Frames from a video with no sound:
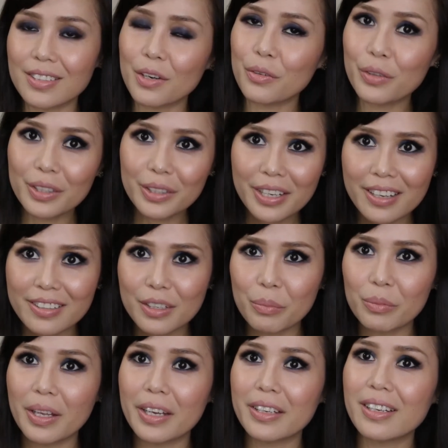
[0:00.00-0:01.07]
I really end
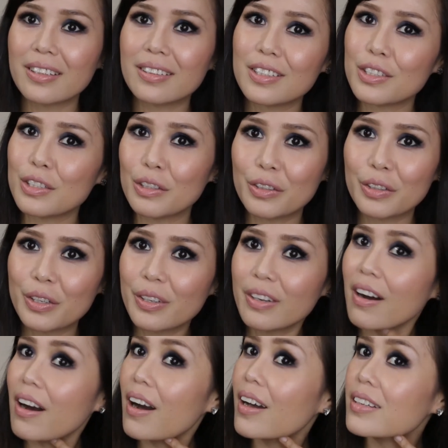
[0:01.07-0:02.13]
up liking this look, you
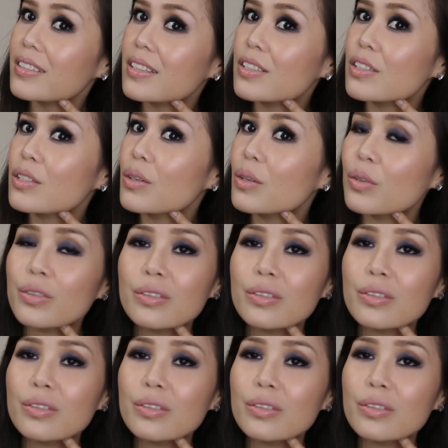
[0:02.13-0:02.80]
guys. It's so,